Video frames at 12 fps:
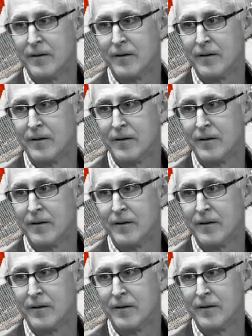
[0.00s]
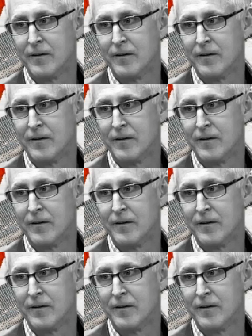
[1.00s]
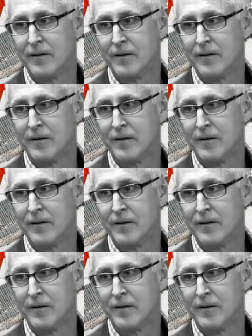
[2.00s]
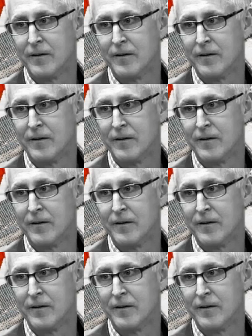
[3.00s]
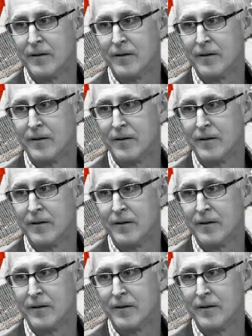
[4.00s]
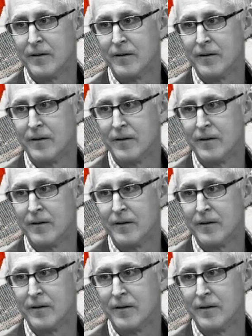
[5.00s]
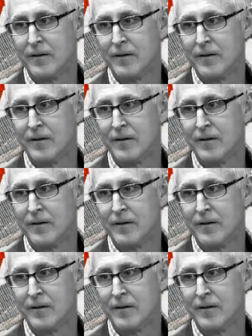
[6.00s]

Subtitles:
This is a still picture; no speech is visible.